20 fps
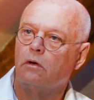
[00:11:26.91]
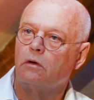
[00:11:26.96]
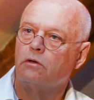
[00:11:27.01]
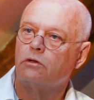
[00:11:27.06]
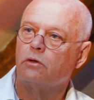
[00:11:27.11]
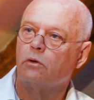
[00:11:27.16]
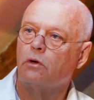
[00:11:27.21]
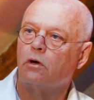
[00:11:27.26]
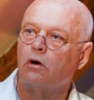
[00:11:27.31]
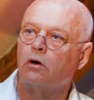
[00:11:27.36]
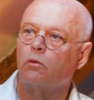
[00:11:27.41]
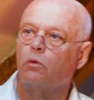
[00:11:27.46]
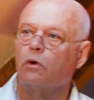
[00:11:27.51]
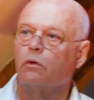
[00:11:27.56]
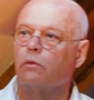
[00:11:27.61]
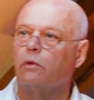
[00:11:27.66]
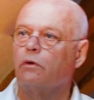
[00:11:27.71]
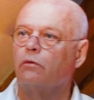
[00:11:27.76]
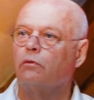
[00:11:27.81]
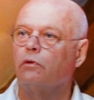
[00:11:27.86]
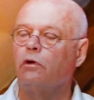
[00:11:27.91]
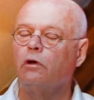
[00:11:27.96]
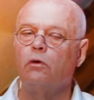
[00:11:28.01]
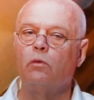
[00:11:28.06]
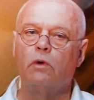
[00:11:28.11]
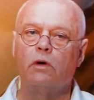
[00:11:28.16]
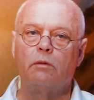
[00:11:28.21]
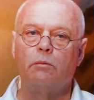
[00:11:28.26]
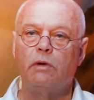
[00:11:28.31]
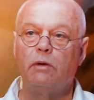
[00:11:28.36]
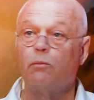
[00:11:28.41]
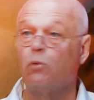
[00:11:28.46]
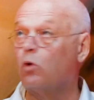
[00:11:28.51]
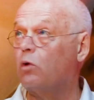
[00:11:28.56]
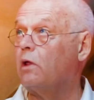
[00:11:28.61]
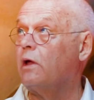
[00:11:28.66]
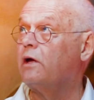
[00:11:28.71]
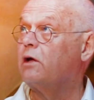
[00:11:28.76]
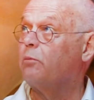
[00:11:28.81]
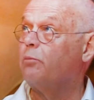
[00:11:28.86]
So in our work, we really want to be more
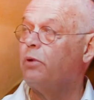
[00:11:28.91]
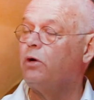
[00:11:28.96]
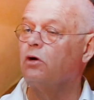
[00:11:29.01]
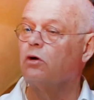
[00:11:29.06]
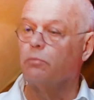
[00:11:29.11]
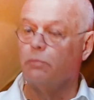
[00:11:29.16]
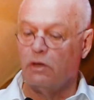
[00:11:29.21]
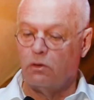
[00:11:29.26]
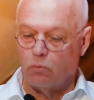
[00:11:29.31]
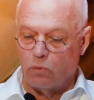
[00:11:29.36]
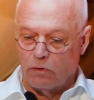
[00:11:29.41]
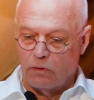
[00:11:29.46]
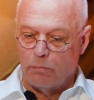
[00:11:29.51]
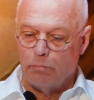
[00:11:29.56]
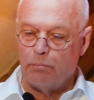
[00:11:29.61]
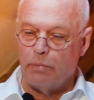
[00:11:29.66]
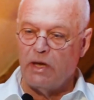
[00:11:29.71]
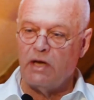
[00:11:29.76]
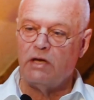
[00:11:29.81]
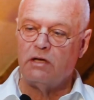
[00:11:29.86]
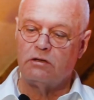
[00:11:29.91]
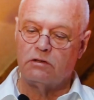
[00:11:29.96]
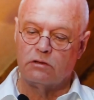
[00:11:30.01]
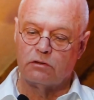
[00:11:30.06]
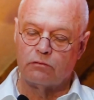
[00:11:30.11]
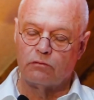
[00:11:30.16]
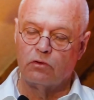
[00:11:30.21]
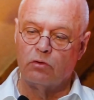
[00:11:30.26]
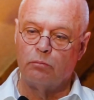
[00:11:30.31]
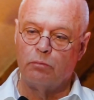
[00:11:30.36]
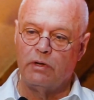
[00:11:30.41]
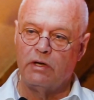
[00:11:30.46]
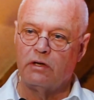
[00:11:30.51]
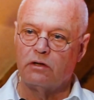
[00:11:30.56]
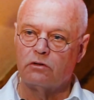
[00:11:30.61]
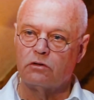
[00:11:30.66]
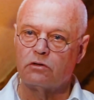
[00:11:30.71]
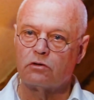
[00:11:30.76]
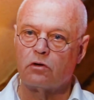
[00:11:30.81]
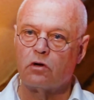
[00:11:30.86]
like a pyramid where the base is real big
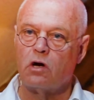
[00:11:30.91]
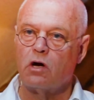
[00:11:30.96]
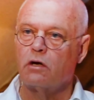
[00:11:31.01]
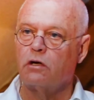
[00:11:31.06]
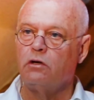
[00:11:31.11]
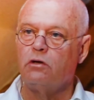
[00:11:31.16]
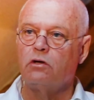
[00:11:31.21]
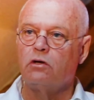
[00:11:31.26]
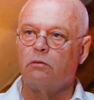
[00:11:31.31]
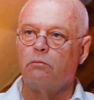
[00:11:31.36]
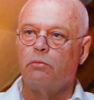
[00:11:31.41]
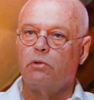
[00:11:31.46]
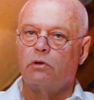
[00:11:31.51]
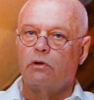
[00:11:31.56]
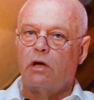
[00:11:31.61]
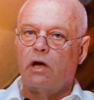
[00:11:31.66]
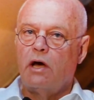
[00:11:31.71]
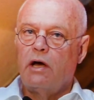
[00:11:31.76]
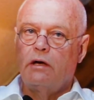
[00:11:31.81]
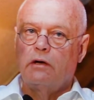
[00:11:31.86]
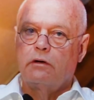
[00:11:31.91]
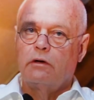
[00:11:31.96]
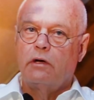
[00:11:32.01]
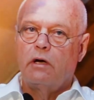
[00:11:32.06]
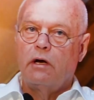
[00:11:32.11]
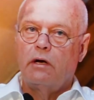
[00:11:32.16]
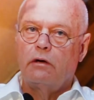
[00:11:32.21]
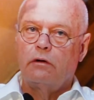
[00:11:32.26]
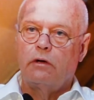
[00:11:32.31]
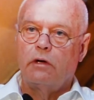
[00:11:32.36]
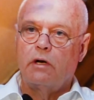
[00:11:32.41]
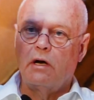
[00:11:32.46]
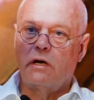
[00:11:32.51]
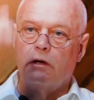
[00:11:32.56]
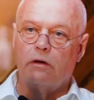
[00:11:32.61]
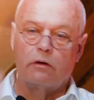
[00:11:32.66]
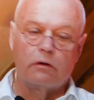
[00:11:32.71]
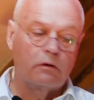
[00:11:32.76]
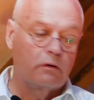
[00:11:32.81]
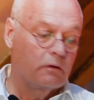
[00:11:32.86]
and strong and you can build higher and higher and higher.